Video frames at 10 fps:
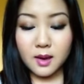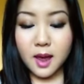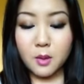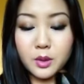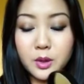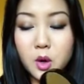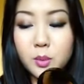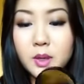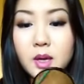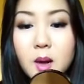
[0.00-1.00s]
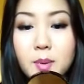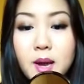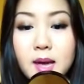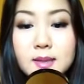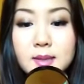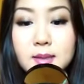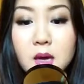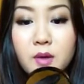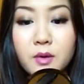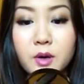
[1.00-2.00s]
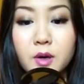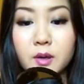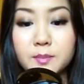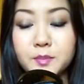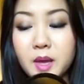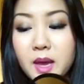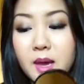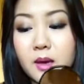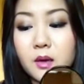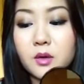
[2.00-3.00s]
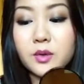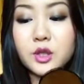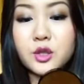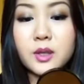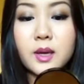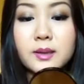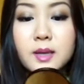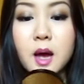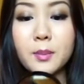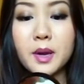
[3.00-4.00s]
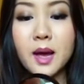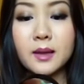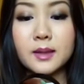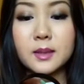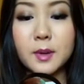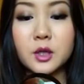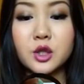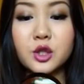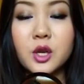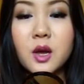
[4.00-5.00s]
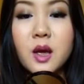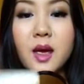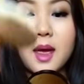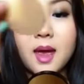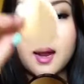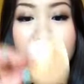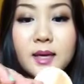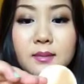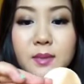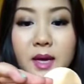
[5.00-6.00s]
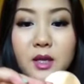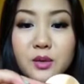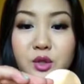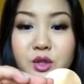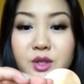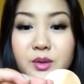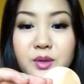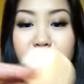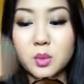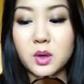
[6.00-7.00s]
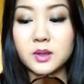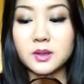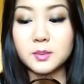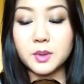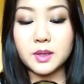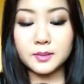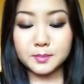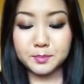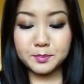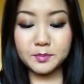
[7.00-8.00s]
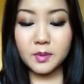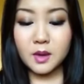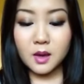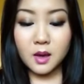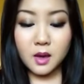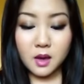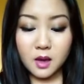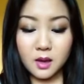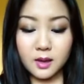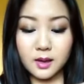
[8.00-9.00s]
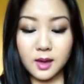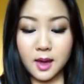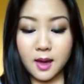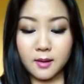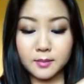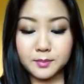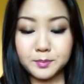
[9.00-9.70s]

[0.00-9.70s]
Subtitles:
Now when you open it up, it has this cover, and originally on top it had this sponge, and I just used this once, but yeah,